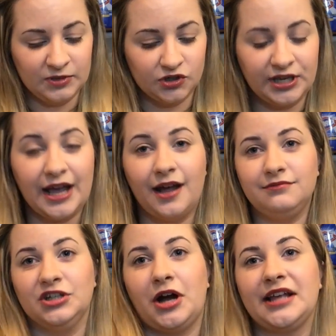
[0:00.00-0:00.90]
So yeah,
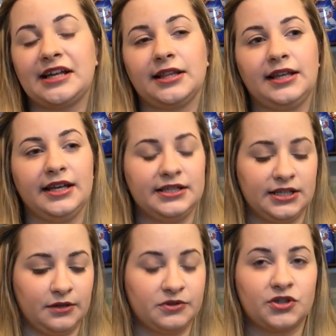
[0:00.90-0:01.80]
you know, I
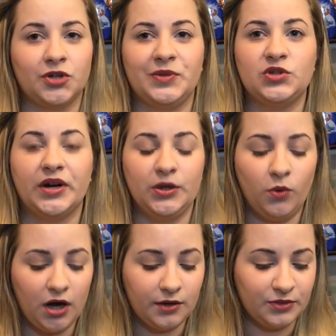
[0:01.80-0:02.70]
calculated it was going to be
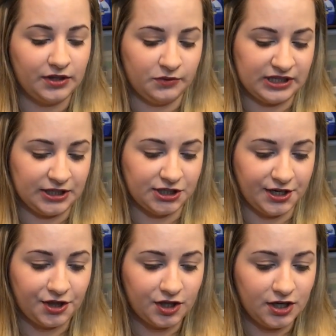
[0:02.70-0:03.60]
21, but it was
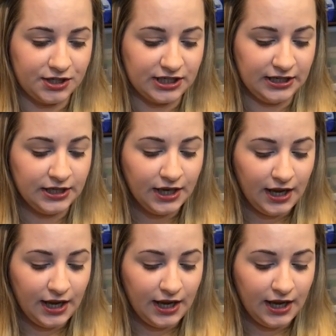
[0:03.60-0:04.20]
actually 30.